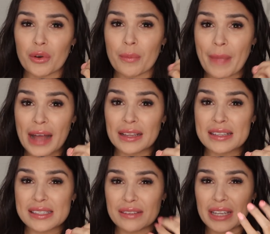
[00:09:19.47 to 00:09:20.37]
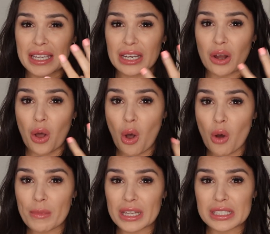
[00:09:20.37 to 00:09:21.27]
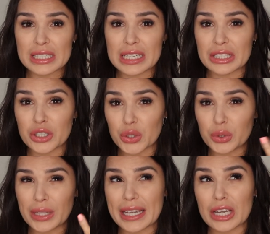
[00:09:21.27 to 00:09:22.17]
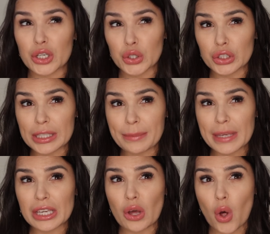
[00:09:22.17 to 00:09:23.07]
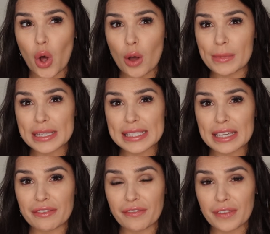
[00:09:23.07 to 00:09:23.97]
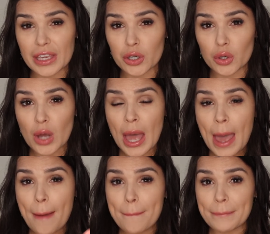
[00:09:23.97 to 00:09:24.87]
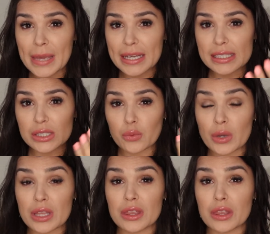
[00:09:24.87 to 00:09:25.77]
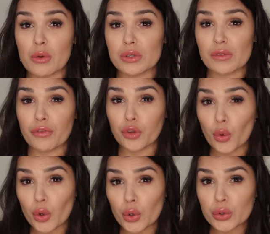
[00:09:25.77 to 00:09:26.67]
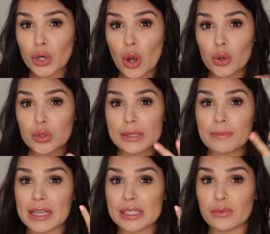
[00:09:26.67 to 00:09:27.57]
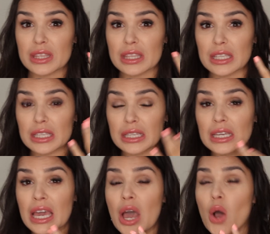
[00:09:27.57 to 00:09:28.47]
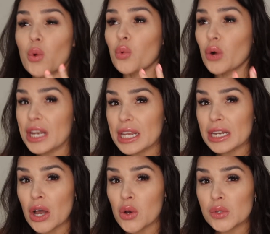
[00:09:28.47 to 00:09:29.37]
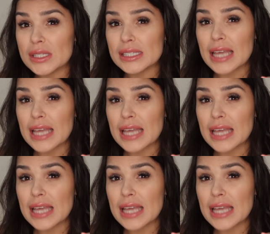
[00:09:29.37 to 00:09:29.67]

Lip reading: balance of like an almondy, like a creamy almondy feel, mixed with those floral notes, mixed with the woody notes.